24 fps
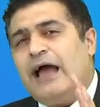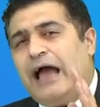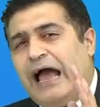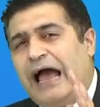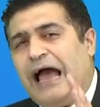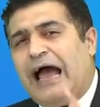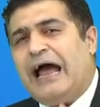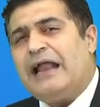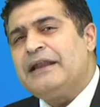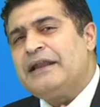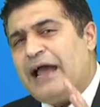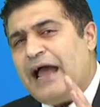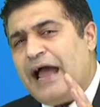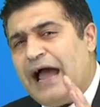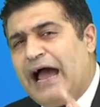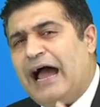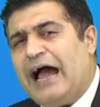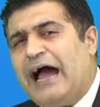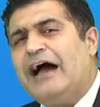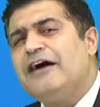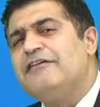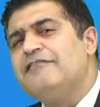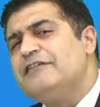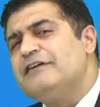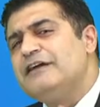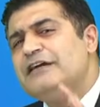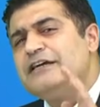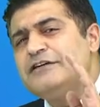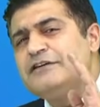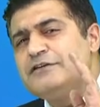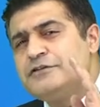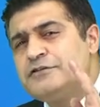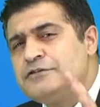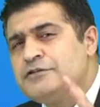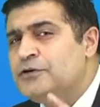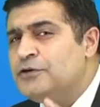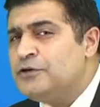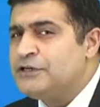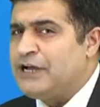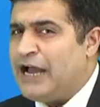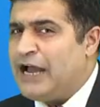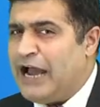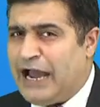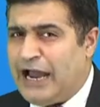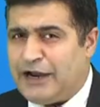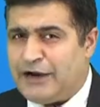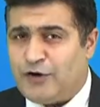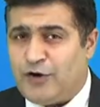and have a good
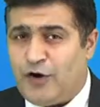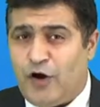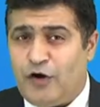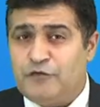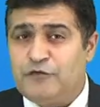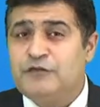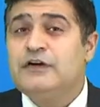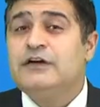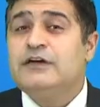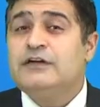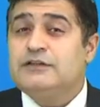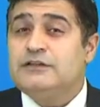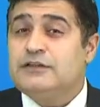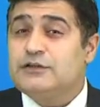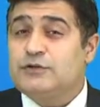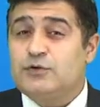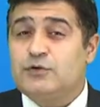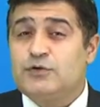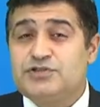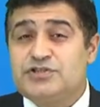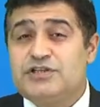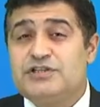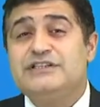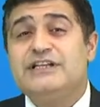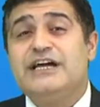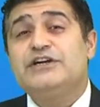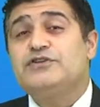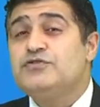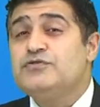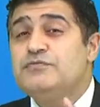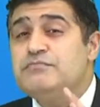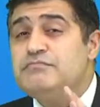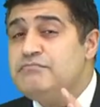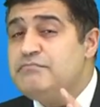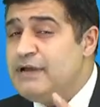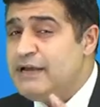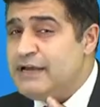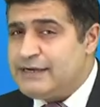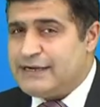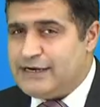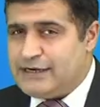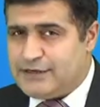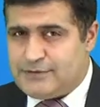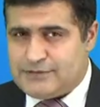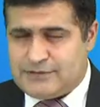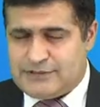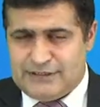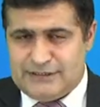hang of the question that you may
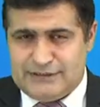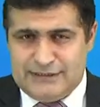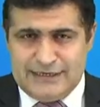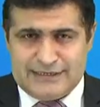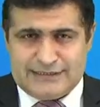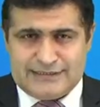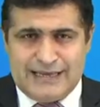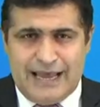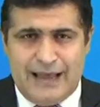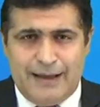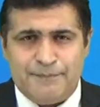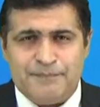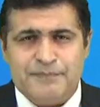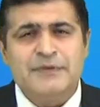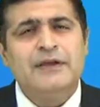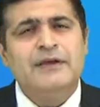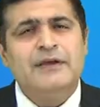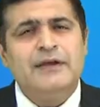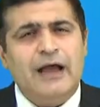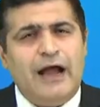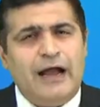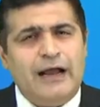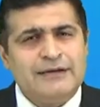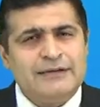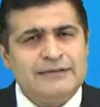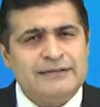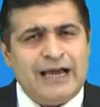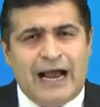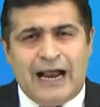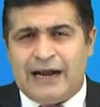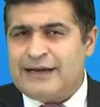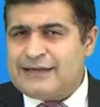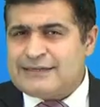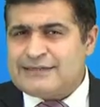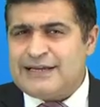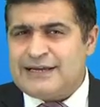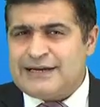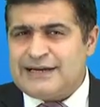get to see in the exam. And that is the